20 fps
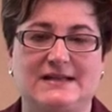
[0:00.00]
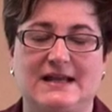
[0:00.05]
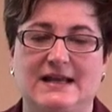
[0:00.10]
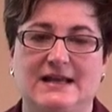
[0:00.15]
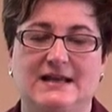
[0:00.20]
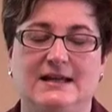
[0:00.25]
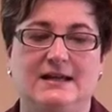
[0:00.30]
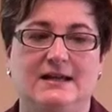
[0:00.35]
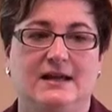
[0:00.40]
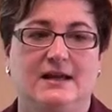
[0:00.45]

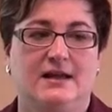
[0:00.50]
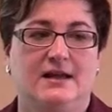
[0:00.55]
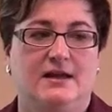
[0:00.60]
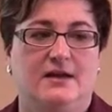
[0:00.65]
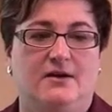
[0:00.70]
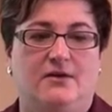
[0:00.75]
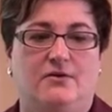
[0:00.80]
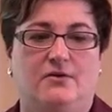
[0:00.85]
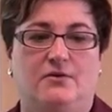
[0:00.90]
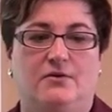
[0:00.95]
saying,
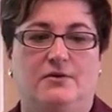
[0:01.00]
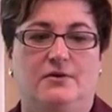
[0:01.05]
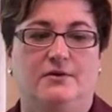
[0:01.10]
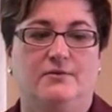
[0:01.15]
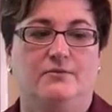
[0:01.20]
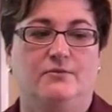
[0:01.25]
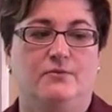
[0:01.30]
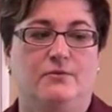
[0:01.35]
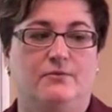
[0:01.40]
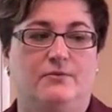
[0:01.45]

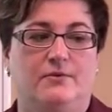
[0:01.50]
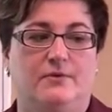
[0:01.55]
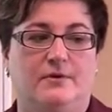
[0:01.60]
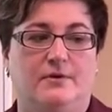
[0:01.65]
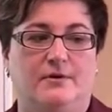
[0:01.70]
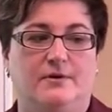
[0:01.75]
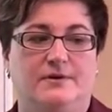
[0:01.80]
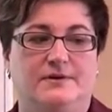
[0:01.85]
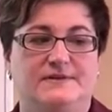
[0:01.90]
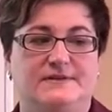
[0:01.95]
or,
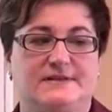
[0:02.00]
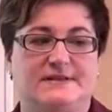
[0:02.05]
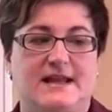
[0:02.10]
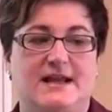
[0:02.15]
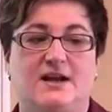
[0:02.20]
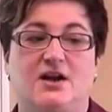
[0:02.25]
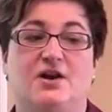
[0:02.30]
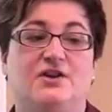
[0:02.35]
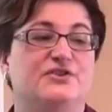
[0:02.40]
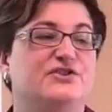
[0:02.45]
or
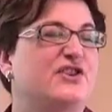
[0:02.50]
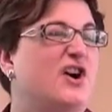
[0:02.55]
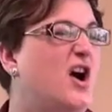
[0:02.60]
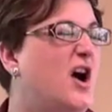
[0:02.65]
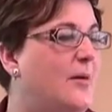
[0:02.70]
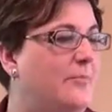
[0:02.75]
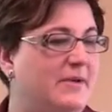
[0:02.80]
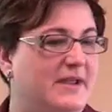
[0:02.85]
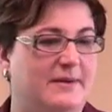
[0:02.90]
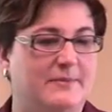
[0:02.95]
staying on
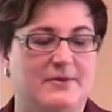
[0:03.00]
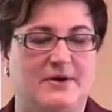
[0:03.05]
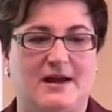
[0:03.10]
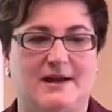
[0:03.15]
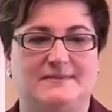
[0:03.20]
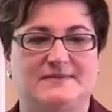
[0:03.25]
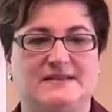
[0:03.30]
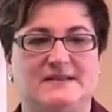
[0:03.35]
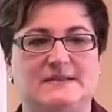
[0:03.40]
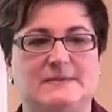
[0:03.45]
topic
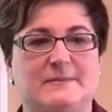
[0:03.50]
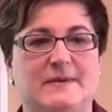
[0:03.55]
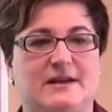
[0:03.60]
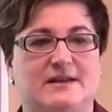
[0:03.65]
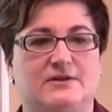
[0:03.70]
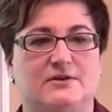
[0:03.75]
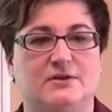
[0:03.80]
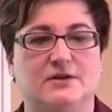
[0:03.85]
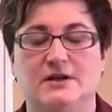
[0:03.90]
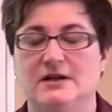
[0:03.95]
perhaps is
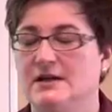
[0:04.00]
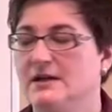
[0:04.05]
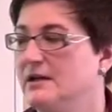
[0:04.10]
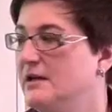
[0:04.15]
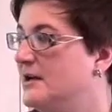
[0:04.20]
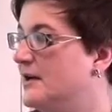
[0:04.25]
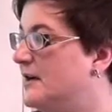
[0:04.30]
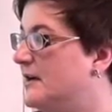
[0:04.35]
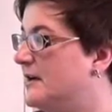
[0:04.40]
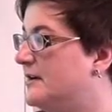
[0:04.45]
better.
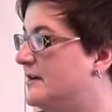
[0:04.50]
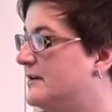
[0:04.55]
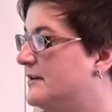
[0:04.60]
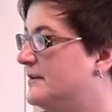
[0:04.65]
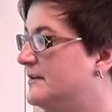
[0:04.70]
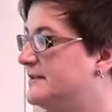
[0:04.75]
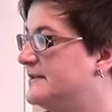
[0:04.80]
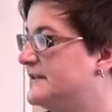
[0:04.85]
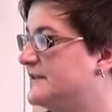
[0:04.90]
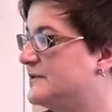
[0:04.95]
Uh,
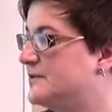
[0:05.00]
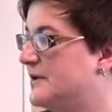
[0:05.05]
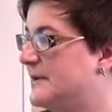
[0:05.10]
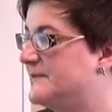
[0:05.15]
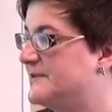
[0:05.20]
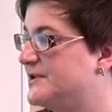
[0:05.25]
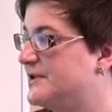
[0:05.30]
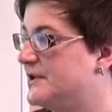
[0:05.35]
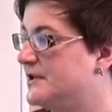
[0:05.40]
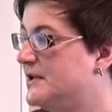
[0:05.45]

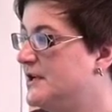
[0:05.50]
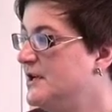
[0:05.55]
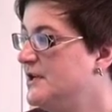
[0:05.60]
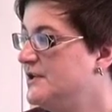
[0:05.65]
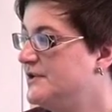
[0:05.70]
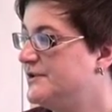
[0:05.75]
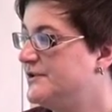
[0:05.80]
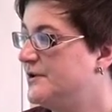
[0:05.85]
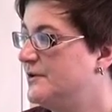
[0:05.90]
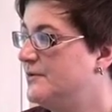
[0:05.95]
description.
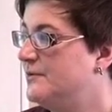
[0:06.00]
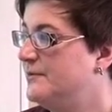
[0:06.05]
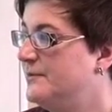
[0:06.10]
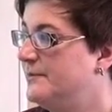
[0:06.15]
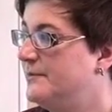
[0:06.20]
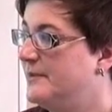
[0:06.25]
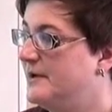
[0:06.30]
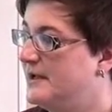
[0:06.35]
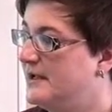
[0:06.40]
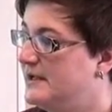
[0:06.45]

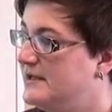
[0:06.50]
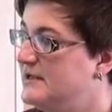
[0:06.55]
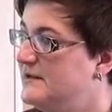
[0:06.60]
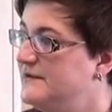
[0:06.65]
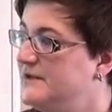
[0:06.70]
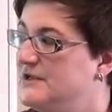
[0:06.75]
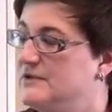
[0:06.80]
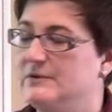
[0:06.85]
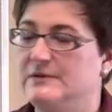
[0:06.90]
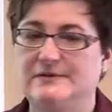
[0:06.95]
So
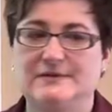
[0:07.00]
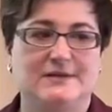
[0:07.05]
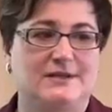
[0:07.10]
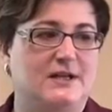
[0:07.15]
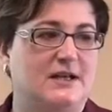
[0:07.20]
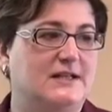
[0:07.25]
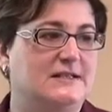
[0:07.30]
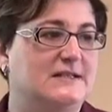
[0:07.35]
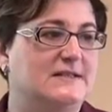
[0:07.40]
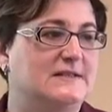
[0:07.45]
individuals with
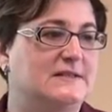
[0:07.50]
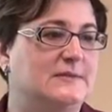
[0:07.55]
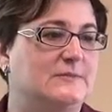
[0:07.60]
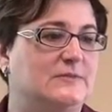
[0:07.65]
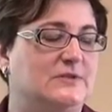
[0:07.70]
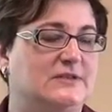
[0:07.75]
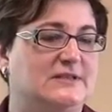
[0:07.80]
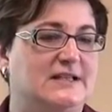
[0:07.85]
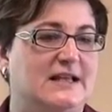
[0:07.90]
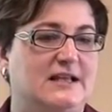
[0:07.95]

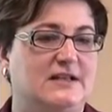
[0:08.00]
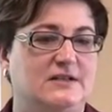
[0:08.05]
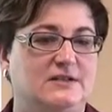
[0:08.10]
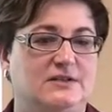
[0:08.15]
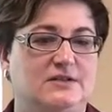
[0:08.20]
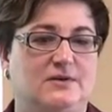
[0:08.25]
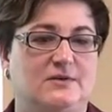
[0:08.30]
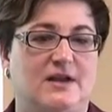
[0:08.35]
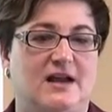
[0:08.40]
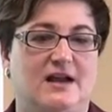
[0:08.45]
autism will
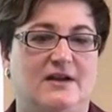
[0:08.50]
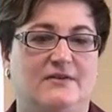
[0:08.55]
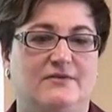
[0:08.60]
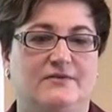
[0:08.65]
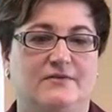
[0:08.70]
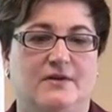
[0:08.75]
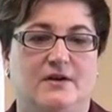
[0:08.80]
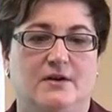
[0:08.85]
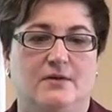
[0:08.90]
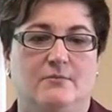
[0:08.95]
tend to
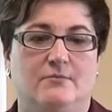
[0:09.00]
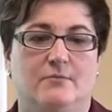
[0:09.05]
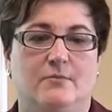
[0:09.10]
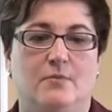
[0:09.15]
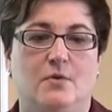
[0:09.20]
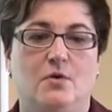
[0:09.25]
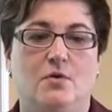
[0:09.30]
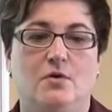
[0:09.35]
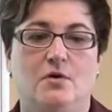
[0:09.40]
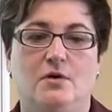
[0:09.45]
have
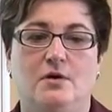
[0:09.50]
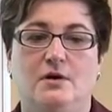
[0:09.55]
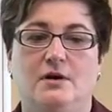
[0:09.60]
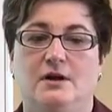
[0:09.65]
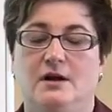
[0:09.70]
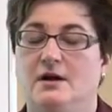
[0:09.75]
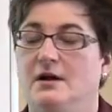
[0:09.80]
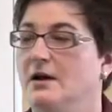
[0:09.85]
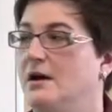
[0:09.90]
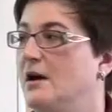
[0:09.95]
more